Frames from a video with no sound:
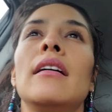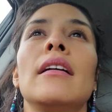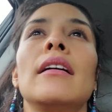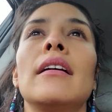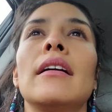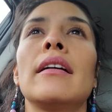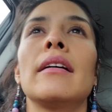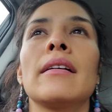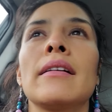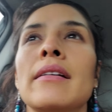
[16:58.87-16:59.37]

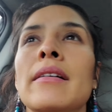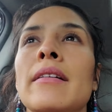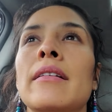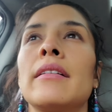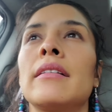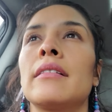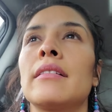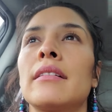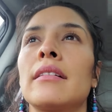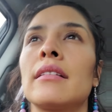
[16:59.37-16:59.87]

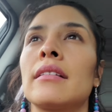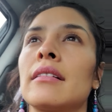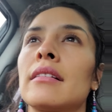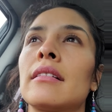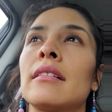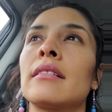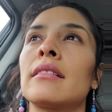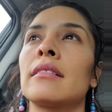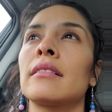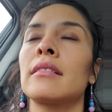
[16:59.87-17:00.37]

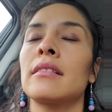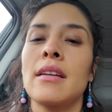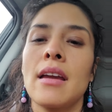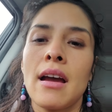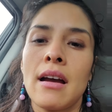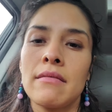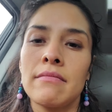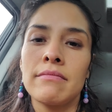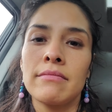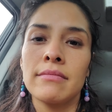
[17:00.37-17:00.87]
and
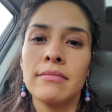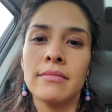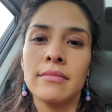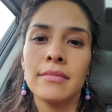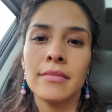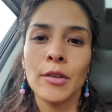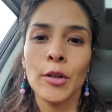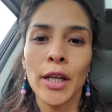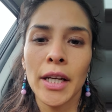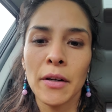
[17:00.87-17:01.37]
yeah
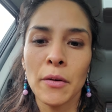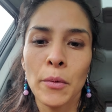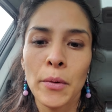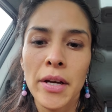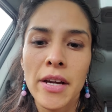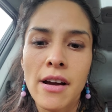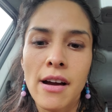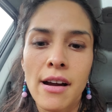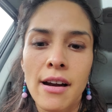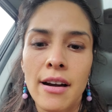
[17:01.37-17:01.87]
here
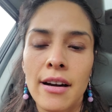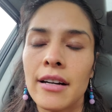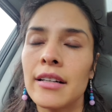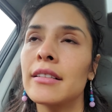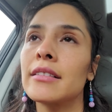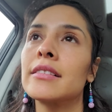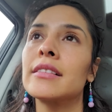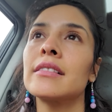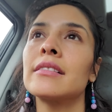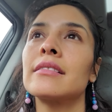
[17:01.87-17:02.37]
we are
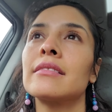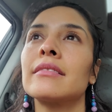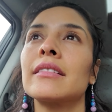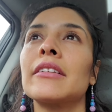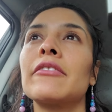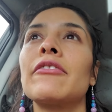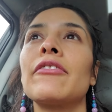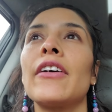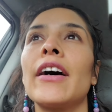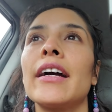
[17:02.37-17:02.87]

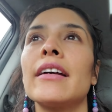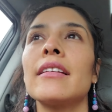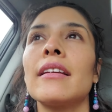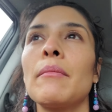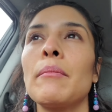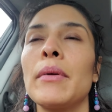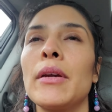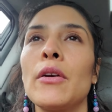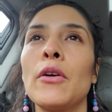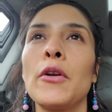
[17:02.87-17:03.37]

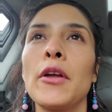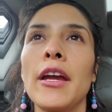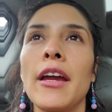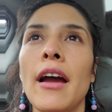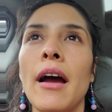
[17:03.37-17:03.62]
finding beauty